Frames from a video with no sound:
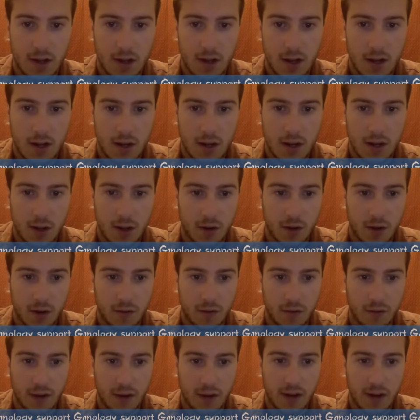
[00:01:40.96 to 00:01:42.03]
You can
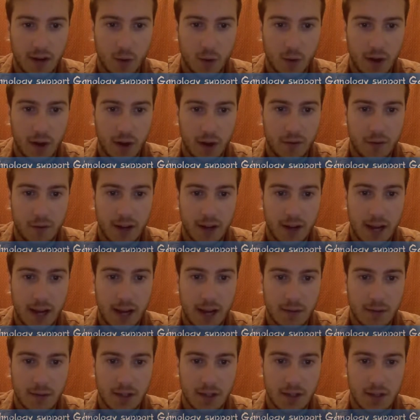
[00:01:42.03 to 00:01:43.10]
find a wealth of free
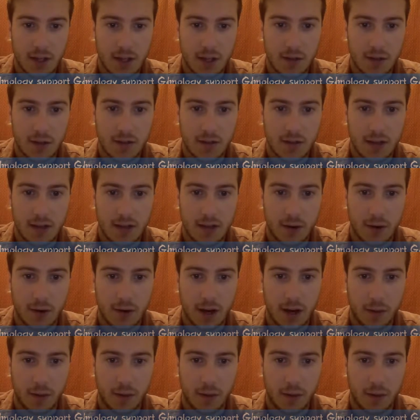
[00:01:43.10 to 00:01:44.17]
games to use that would help
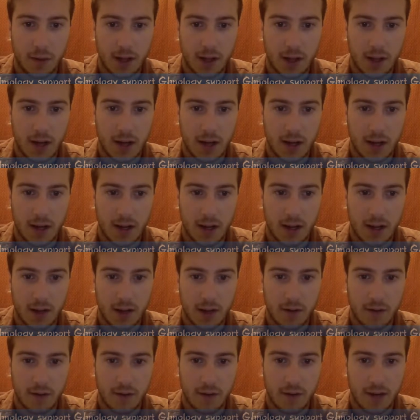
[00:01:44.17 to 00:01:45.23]
break the monotony of
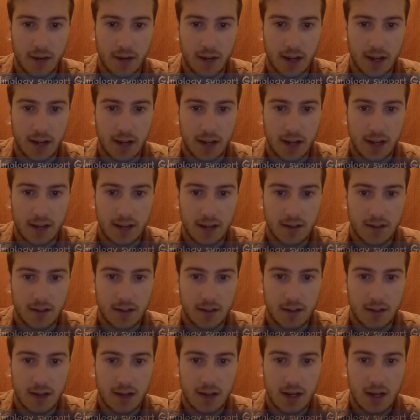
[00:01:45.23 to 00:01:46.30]
everyday class.
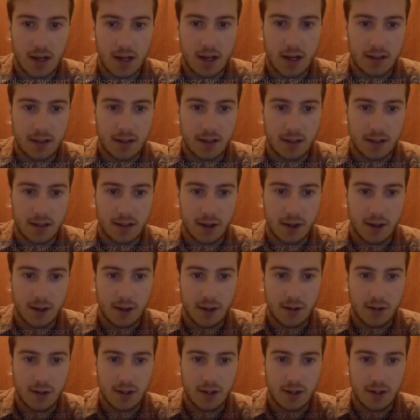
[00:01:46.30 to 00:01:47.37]
Since there are
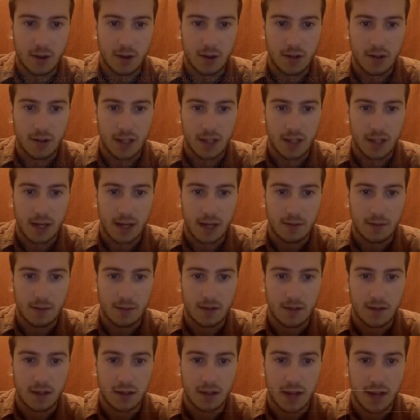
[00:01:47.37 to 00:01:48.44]
usually scores in games,
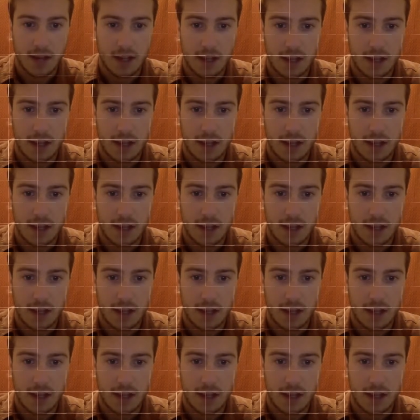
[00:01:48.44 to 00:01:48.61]
then that allows